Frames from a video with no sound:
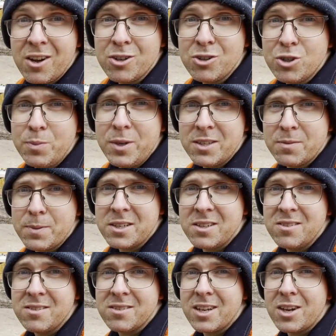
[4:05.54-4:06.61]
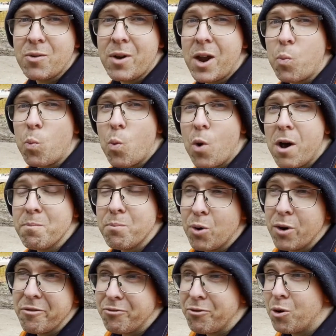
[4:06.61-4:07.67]
I should be expecting to see around
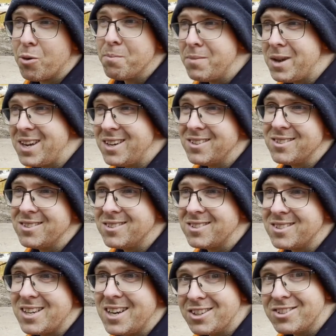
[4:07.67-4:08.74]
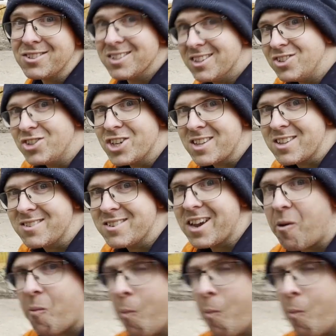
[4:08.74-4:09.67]
1.4 meters-ish. And check this out.